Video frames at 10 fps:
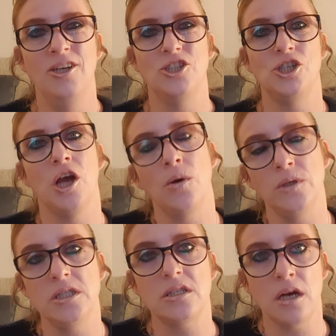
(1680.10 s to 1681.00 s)
She
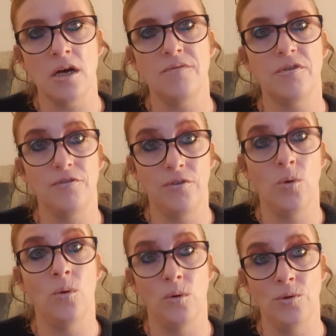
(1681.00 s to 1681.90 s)
only served
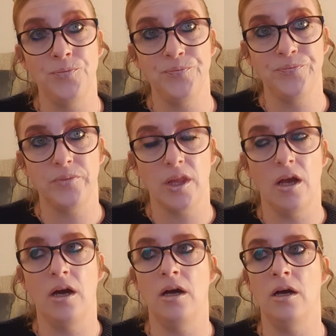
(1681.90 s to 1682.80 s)
four.
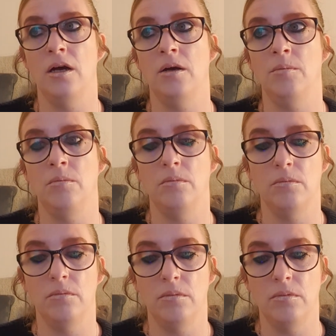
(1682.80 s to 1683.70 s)

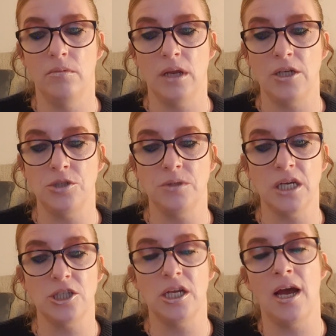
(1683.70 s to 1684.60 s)
No, she was
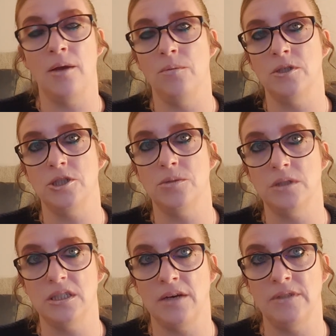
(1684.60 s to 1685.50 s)
actually out when she
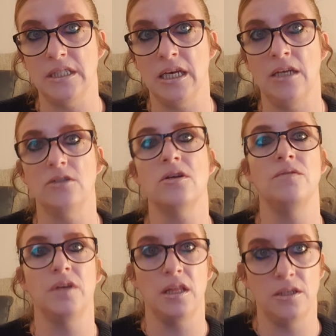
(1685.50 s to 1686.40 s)
was 17, because don't
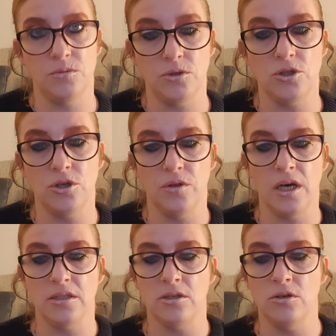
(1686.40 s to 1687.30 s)
forget this was
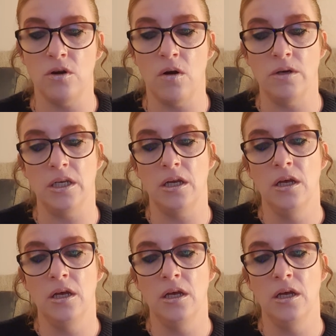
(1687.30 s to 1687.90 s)
2009.